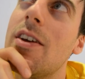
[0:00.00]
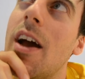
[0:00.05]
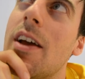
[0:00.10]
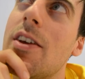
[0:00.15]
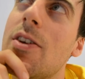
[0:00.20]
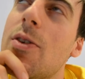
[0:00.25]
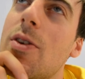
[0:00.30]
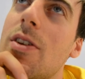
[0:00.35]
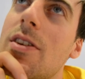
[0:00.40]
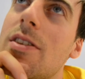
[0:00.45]

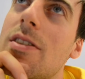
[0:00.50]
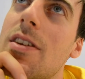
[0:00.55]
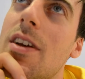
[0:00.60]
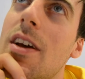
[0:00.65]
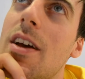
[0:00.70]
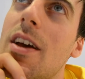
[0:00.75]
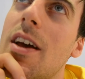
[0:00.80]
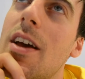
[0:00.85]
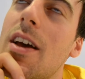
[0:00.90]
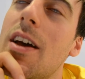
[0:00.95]
You can,
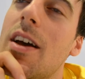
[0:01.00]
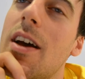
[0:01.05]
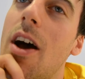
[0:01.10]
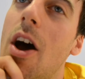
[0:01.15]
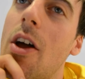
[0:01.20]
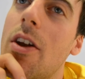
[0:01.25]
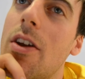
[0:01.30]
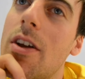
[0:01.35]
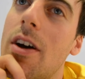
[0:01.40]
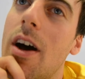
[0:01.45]

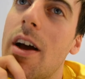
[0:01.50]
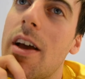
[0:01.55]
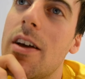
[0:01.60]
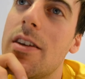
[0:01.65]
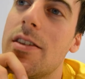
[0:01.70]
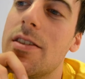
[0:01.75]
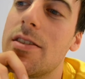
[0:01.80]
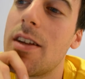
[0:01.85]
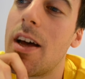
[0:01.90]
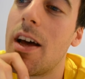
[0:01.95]
and I
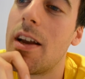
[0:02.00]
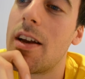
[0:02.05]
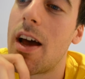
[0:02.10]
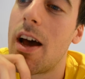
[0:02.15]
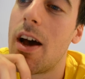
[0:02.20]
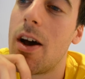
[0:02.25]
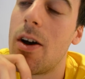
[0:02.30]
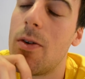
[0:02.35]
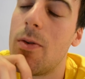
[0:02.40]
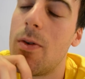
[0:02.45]
understand
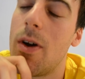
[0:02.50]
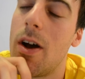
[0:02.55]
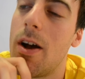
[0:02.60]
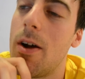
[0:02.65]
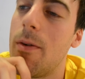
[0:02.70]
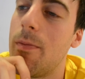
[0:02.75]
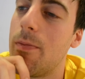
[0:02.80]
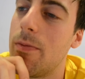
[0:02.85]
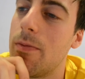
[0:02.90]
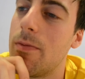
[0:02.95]
how
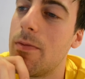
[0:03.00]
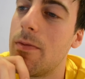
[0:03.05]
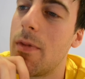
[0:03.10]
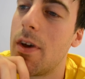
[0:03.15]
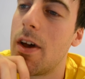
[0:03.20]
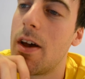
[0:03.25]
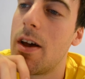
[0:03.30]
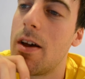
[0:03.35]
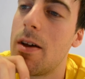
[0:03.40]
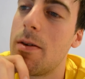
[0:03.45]

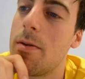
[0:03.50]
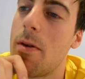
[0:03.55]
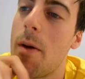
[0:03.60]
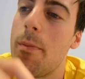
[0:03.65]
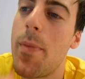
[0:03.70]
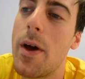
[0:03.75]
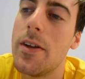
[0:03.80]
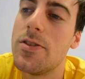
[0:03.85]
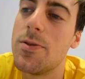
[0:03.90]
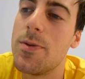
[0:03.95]

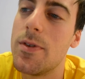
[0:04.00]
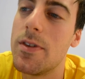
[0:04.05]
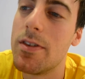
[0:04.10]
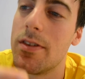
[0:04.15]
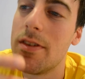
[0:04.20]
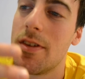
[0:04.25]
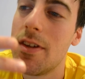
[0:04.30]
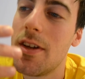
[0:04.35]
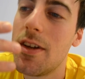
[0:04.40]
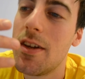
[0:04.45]
Benjamin,